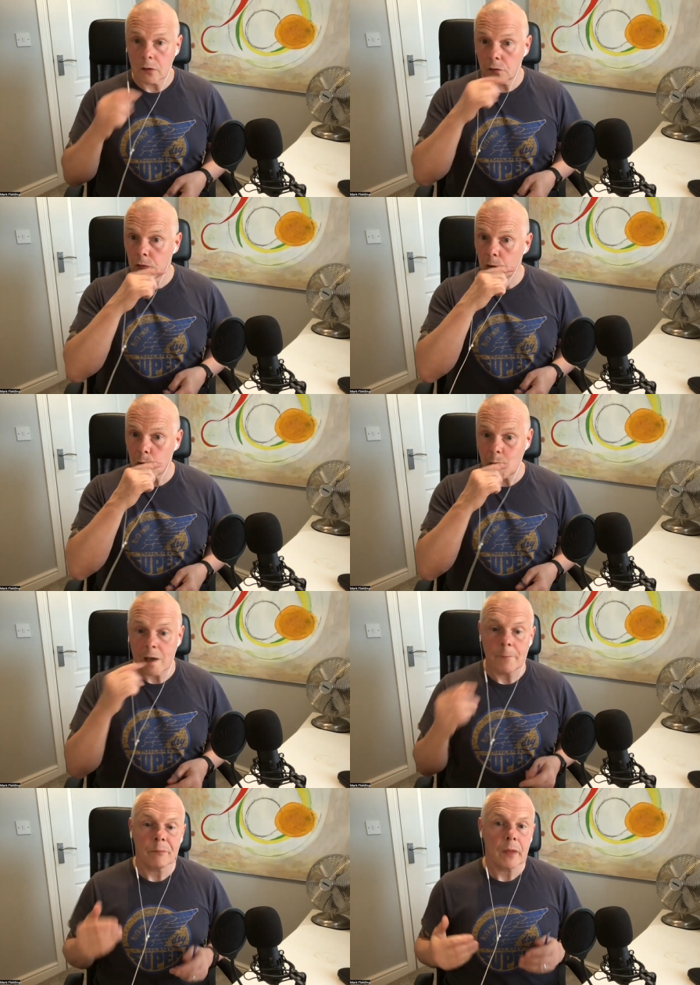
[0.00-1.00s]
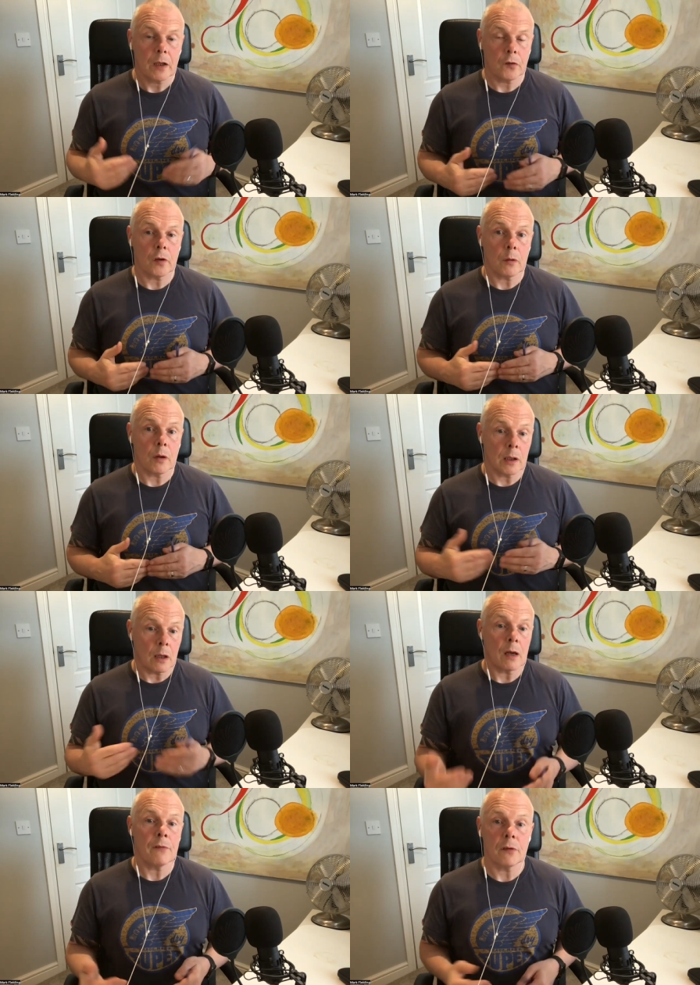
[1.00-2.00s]
and trauma to a
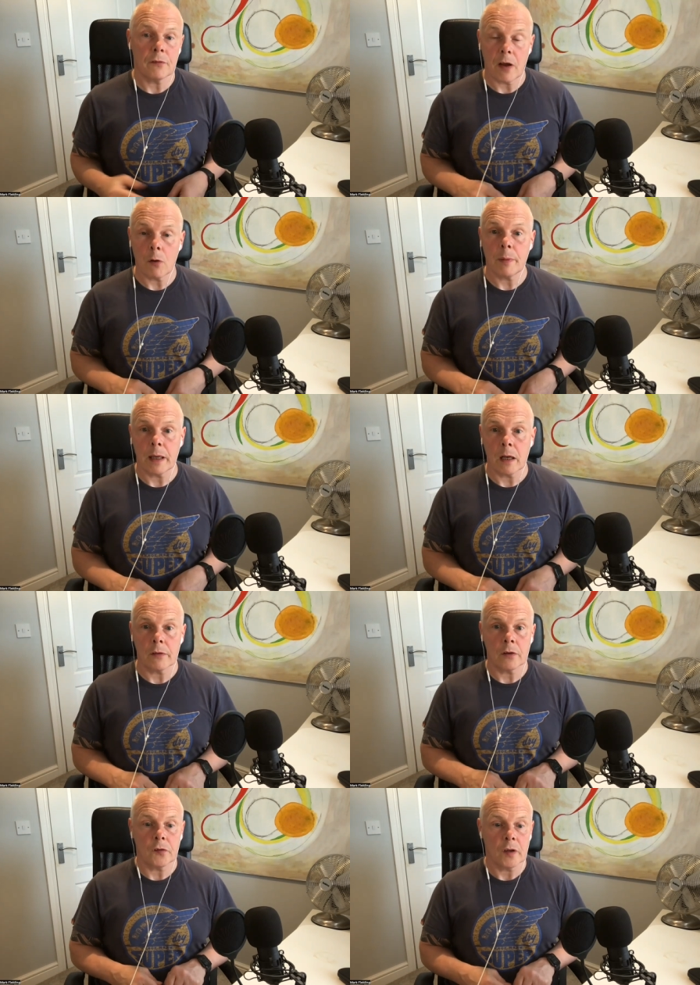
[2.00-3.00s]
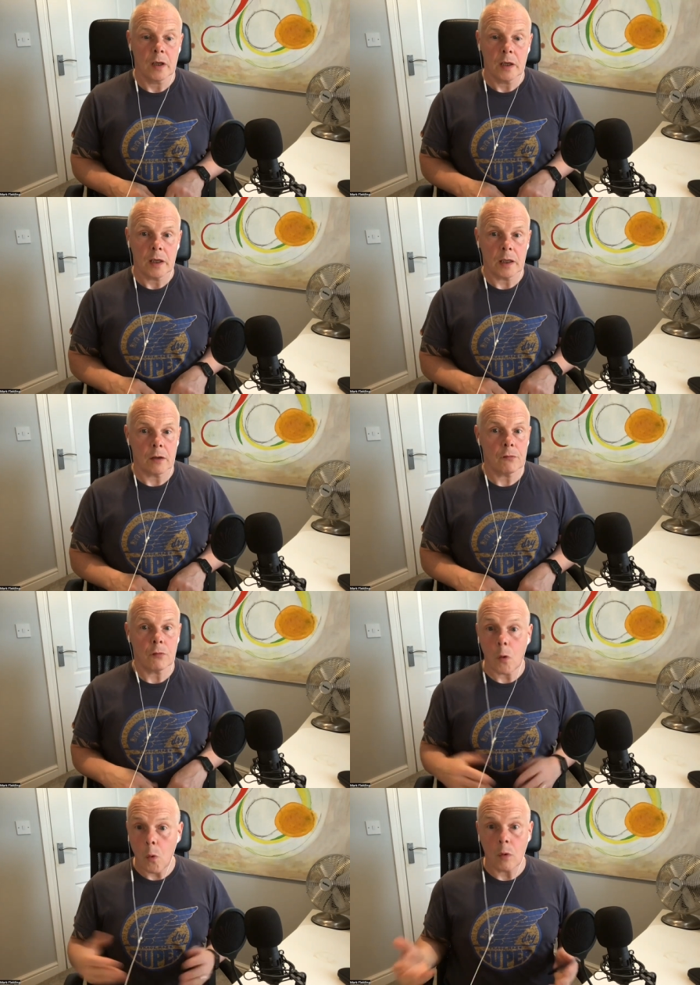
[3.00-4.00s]
life of helping others, you know,
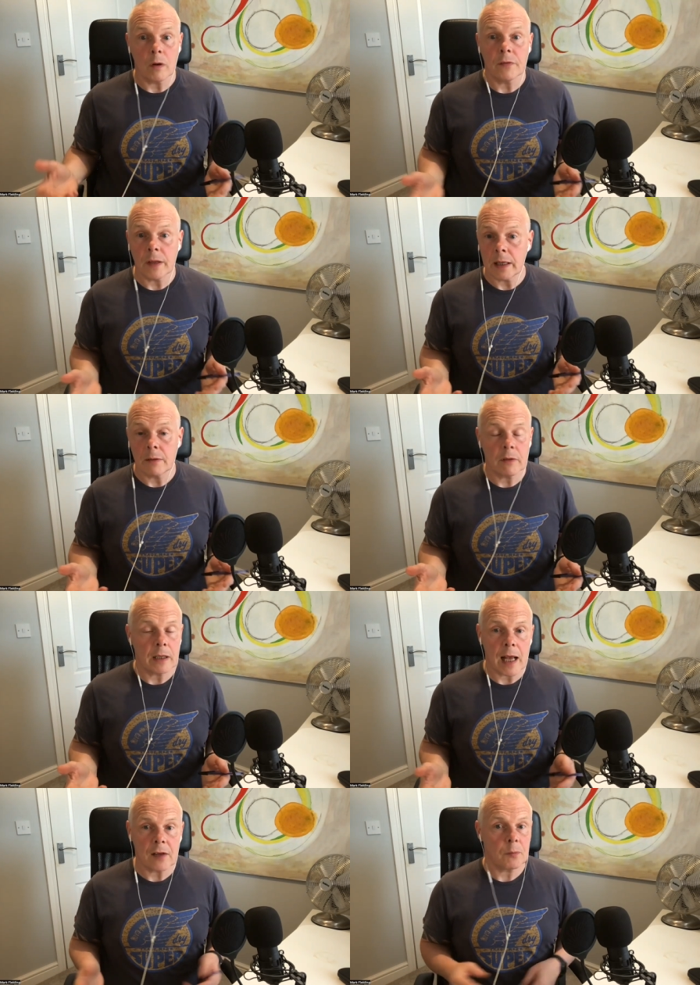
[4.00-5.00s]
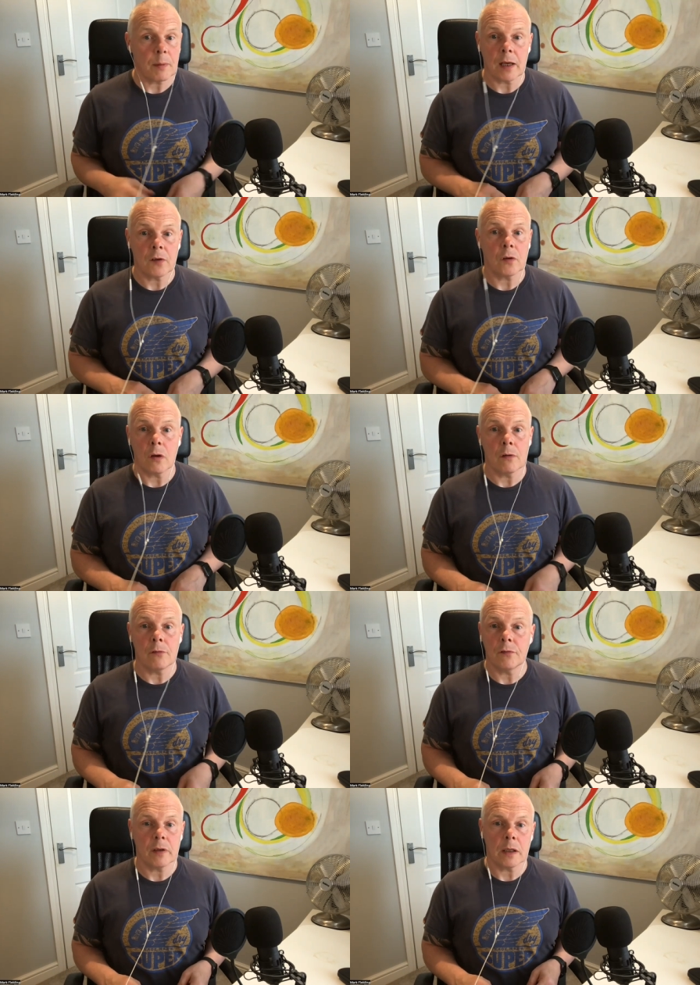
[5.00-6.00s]
through all of the the aspects
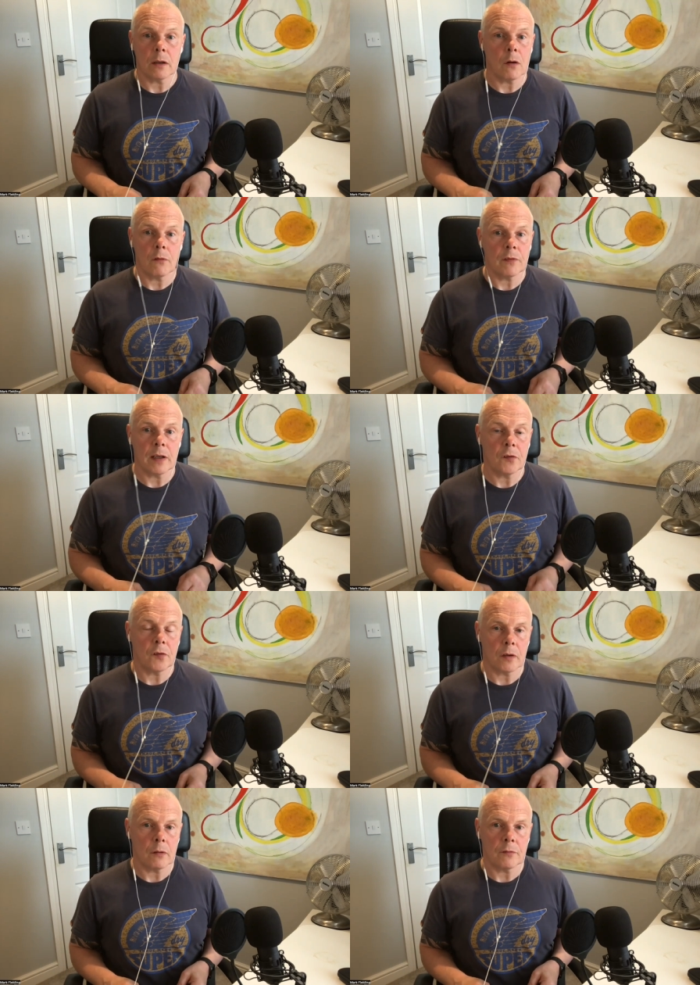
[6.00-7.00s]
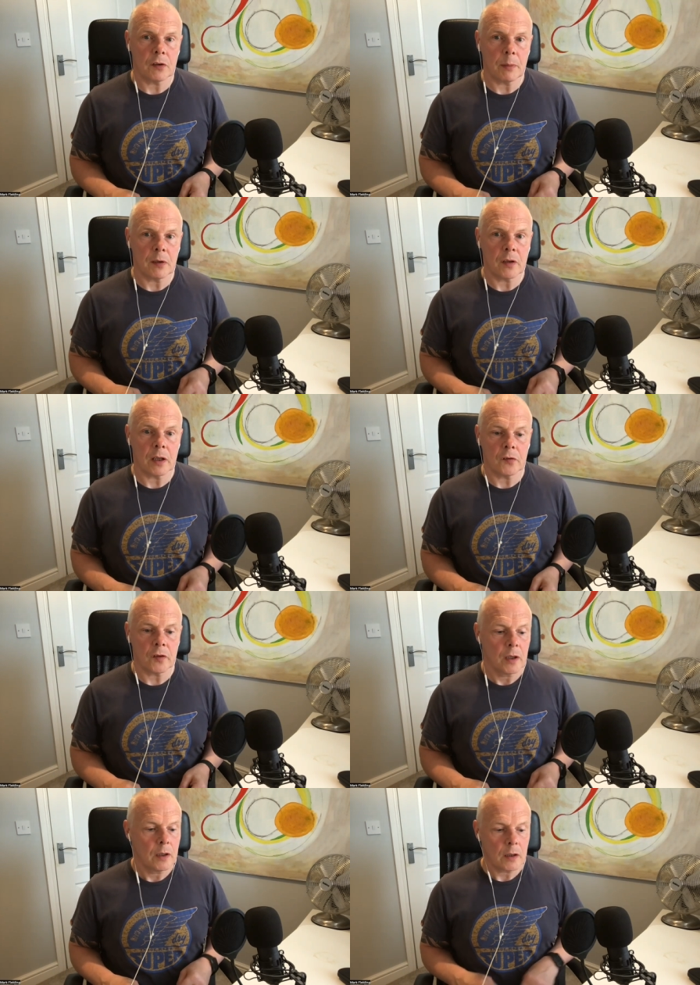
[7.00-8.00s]
of, you know, of his of his business,
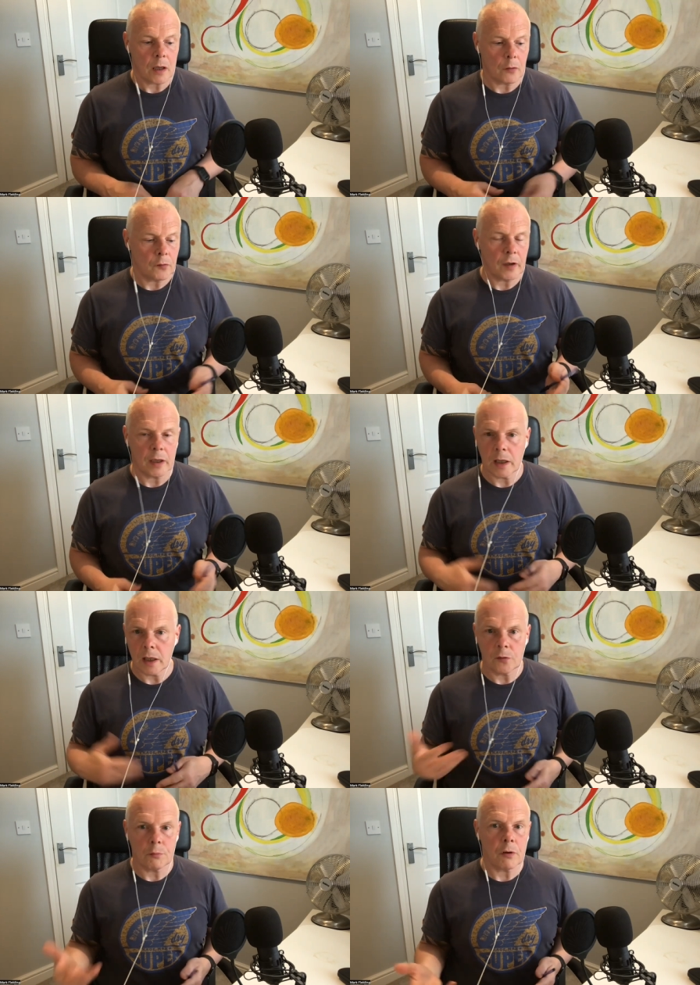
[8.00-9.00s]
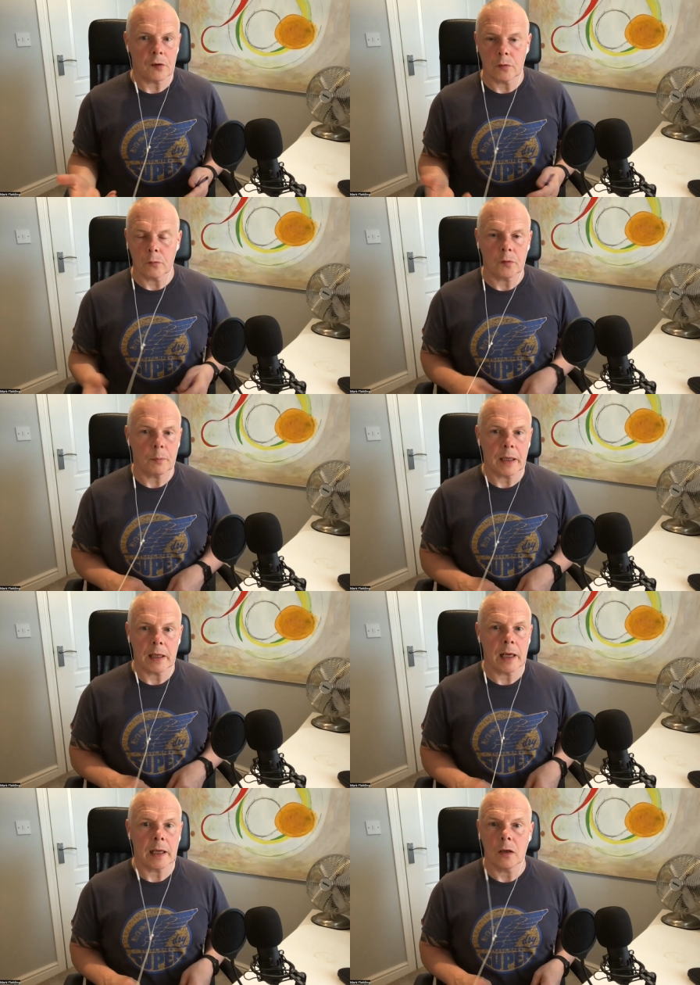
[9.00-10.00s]
coaching, inspirational
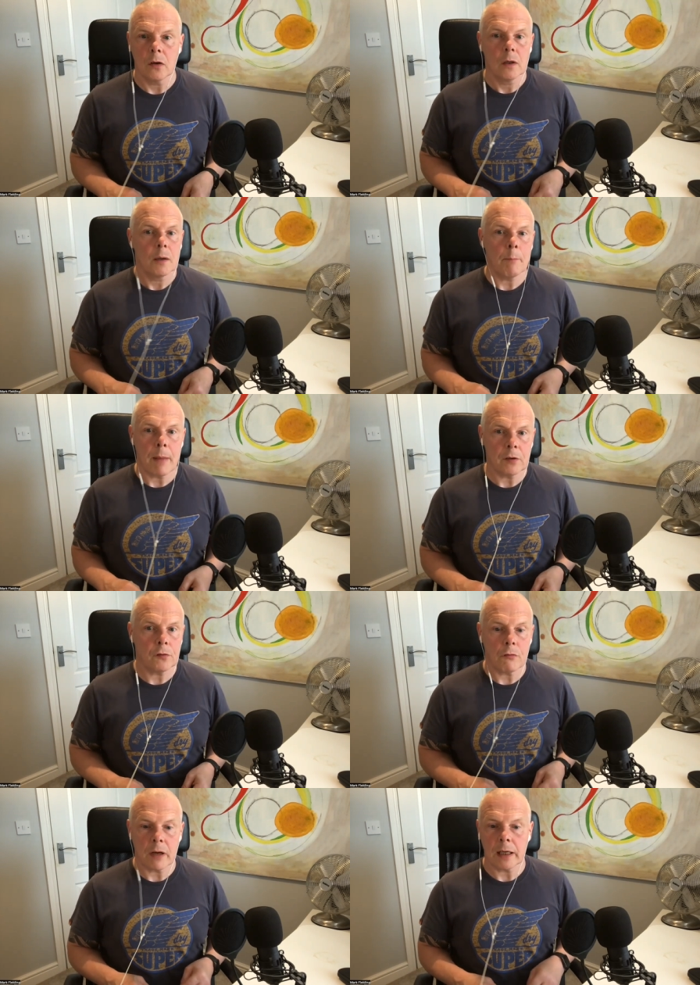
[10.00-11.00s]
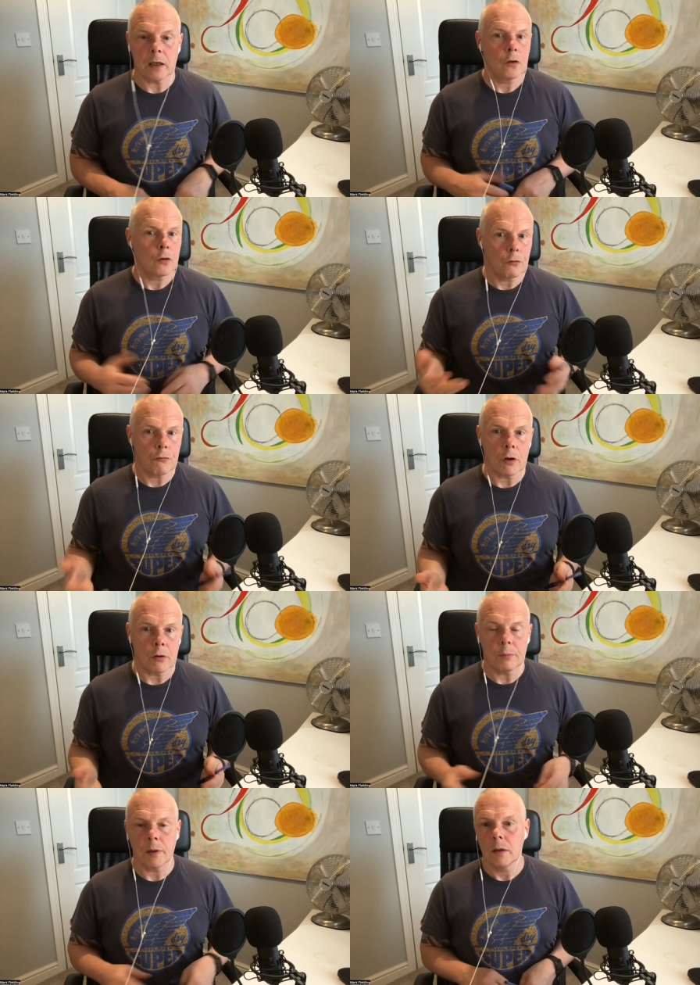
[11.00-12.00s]
speaking, mentoring, group,